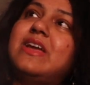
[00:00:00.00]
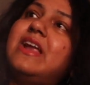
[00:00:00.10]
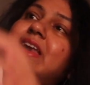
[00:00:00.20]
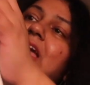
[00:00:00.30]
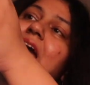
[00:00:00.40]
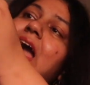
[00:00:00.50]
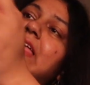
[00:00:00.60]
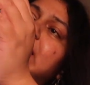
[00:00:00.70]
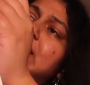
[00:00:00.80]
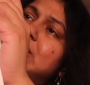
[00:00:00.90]
and
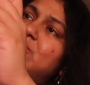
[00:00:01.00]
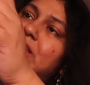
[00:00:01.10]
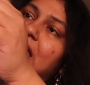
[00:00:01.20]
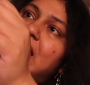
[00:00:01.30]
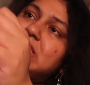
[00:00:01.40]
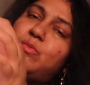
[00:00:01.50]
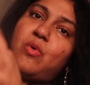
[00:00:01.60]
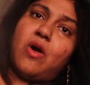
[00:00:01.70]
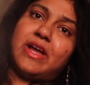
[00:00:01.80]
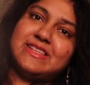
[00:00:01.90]
I think this one has
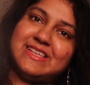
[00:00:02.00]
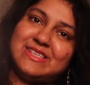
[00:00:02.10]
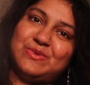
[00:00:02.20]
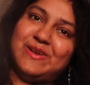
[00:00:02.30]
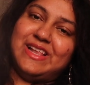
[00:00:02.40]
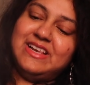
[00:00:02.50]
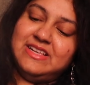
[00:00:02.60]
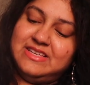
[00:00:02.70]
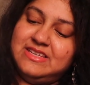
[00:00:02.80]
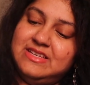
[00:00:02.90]
pockets as well.
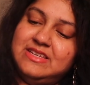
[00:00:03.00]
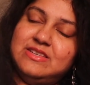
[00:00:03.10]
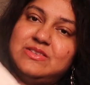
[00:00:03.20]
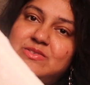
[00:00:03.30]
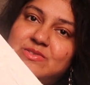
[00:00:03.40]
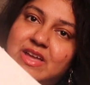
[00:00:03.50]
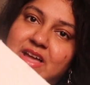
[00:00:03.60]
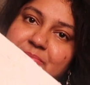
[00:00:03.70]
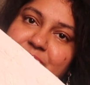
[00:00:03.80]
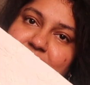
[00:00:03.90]
So
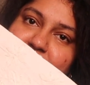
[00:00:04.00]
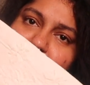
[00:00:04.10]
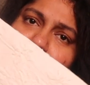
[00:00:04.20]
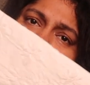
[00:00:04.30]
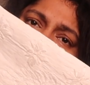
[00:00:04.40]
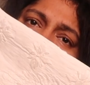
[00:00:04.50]
yeah, this will go with